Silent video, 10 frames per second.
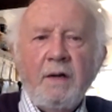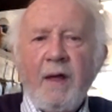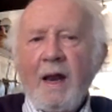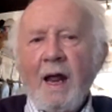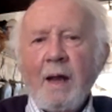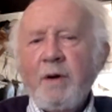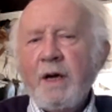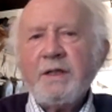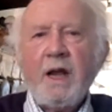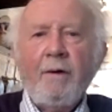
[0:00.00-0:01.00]
They like
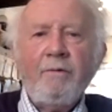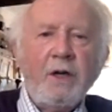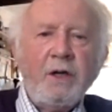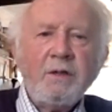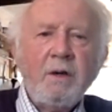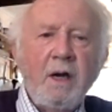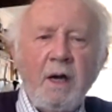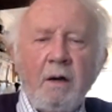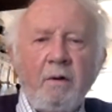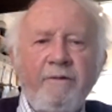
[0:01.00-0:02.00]
press coverage
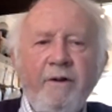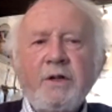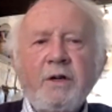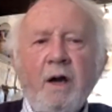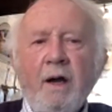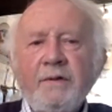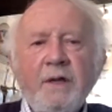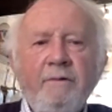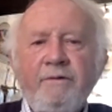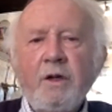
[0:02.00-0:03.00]
with photographs
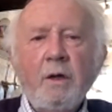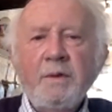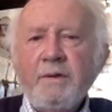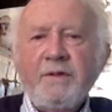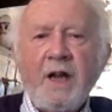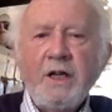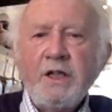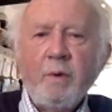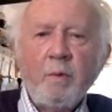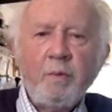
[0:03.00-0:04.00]
and films of
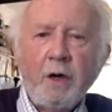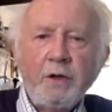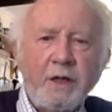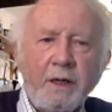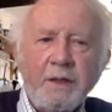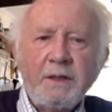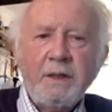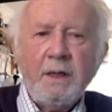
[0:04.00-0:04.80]
tangible projects.